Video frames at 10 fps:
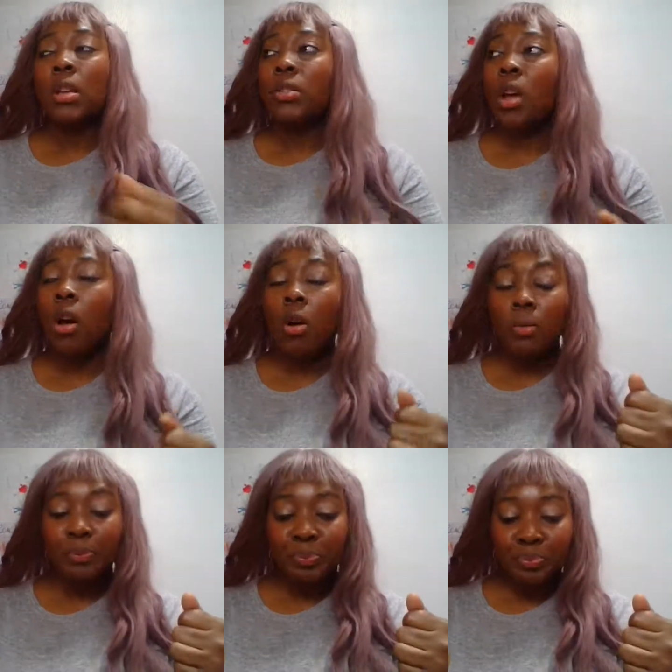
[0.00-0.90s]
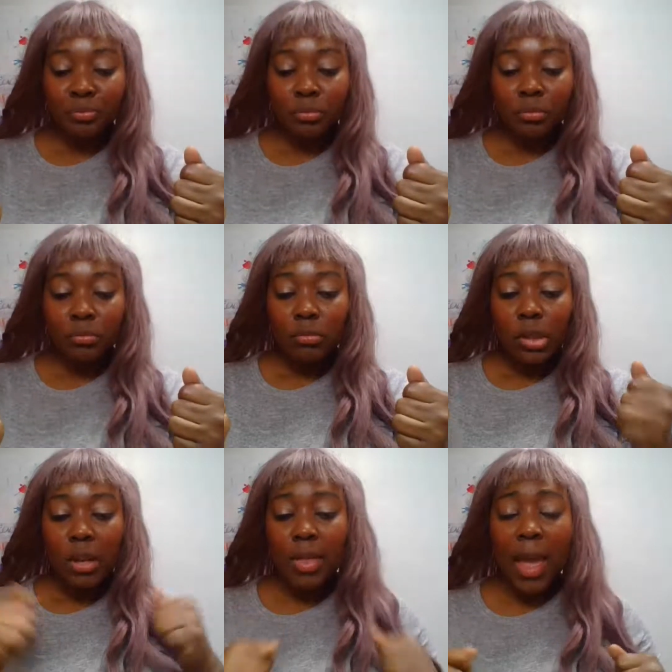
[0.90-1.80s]
So
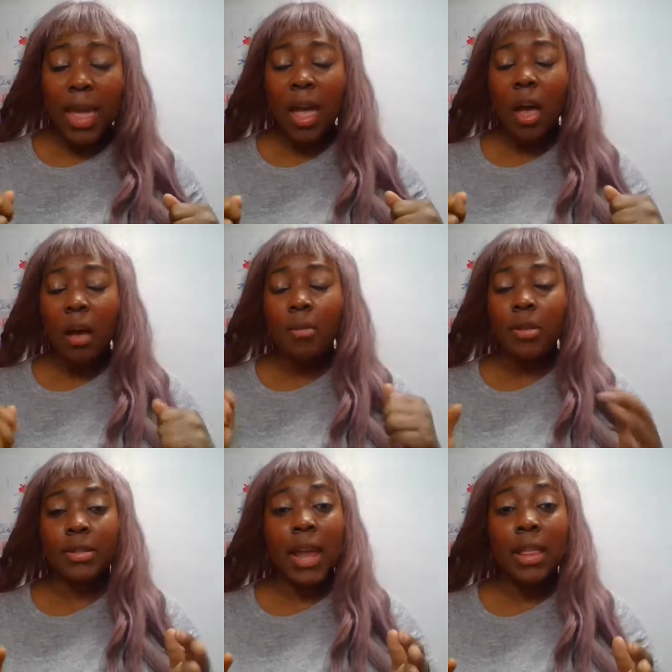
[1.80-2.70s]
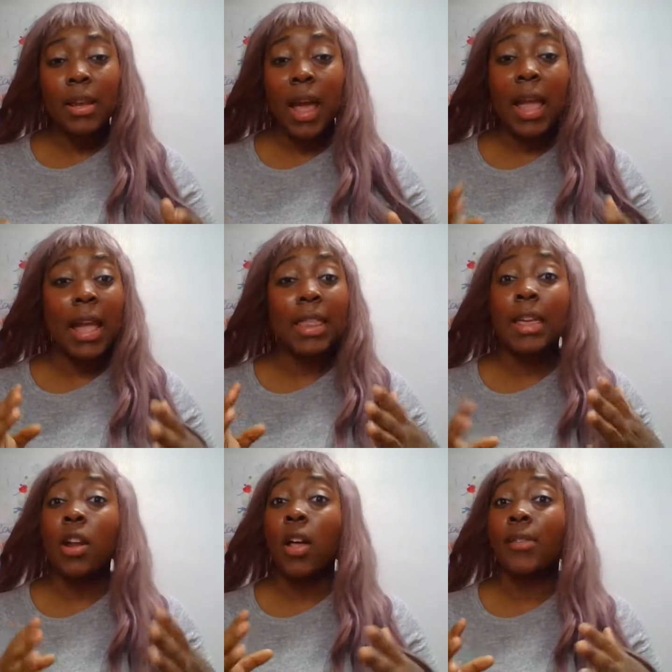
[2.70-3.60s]
they stay in the night, and
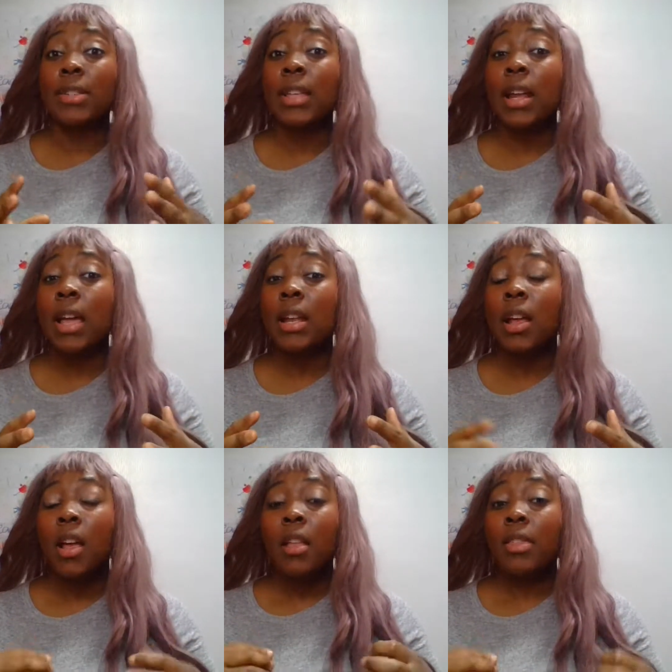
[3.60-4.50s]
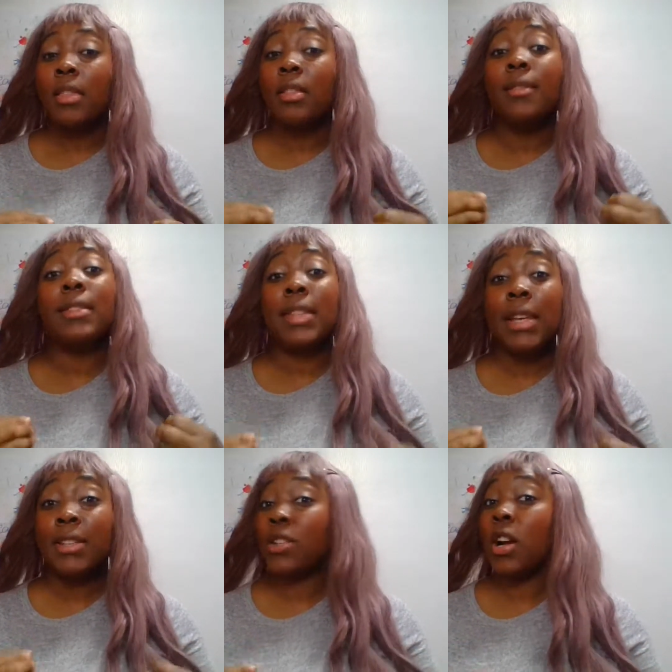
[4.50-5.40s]
then all of a sudden,
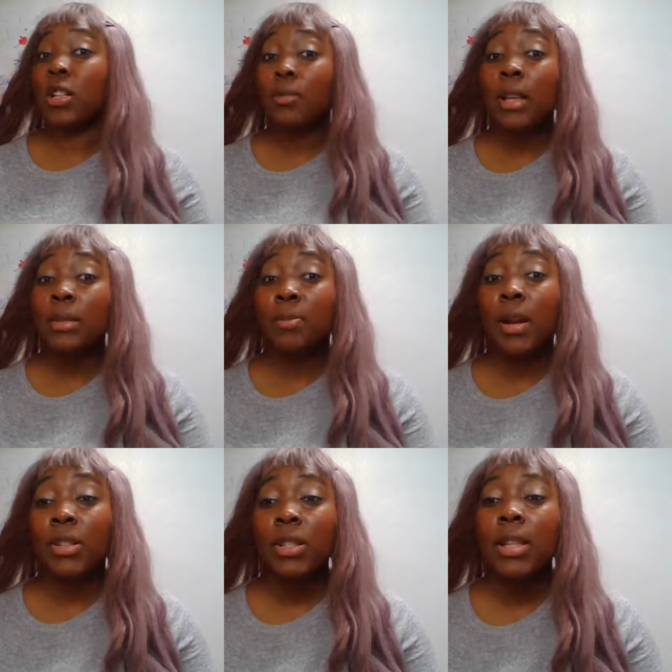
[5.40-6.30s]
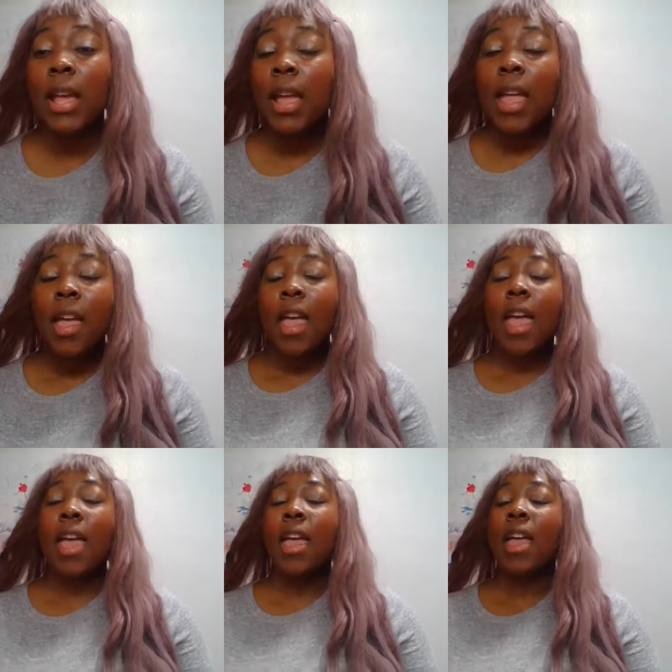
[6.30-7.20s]
T starts whispering. She's like,
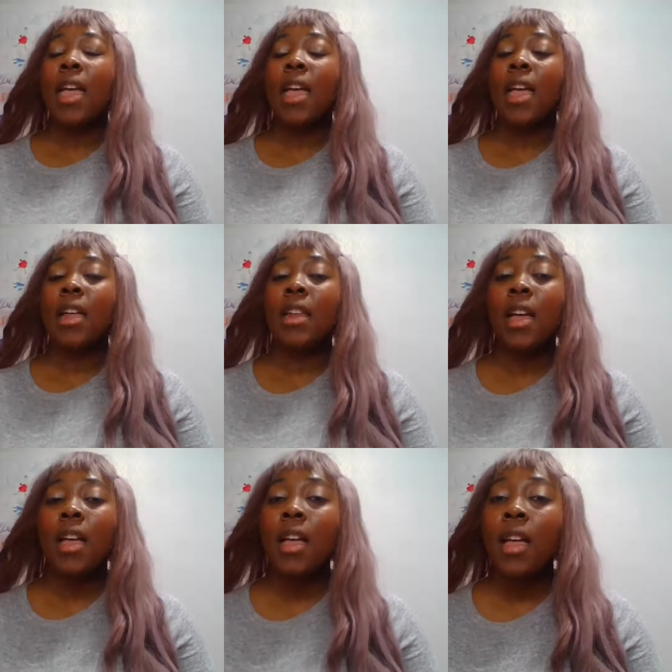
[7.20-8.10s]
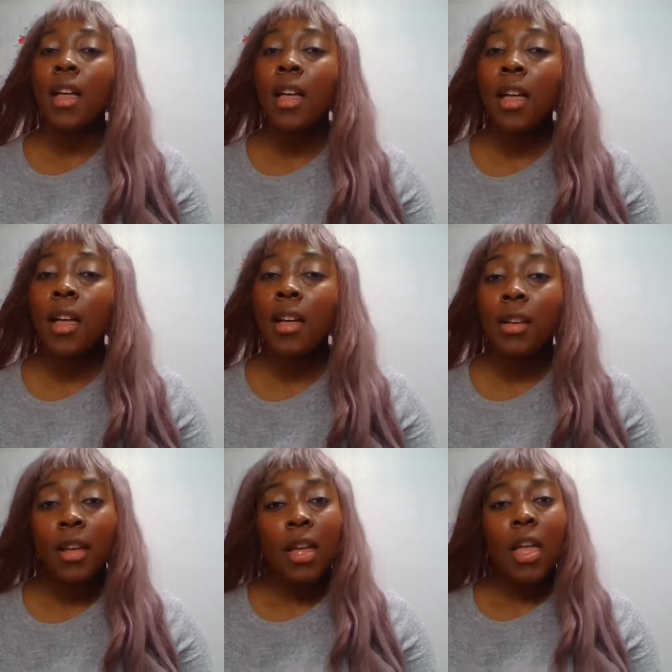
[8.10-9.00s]
Anna.
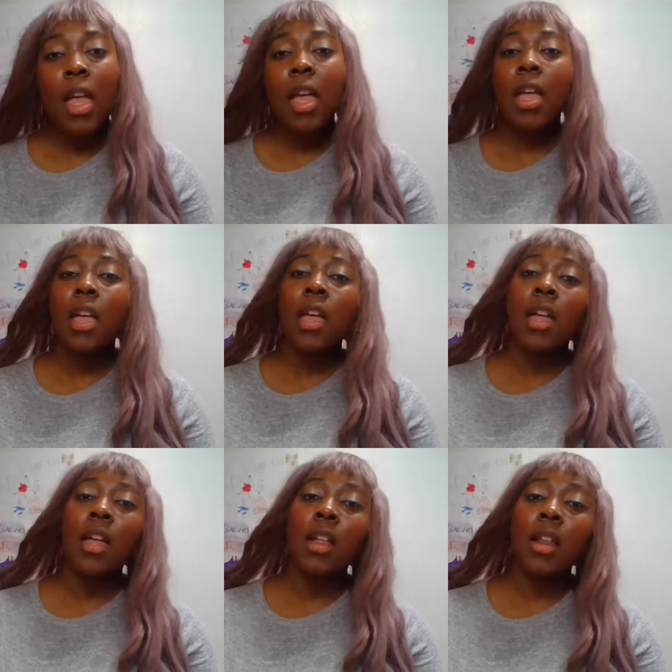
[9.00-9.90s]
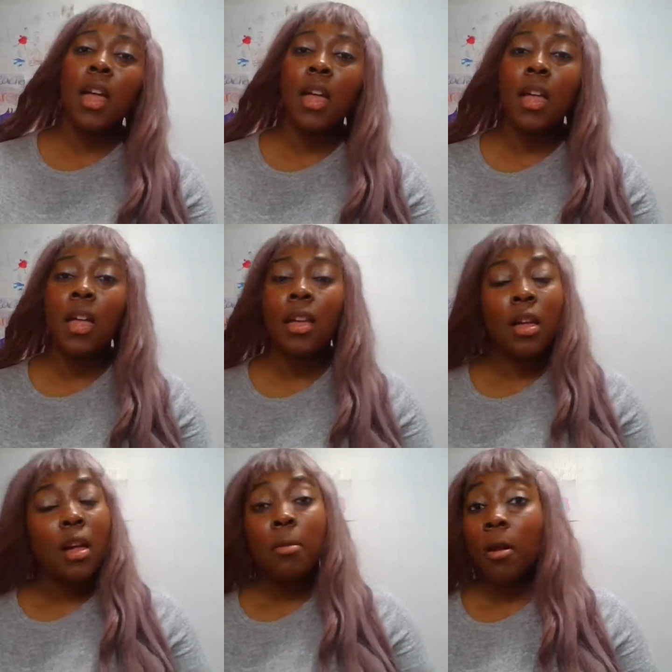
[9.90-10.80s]
And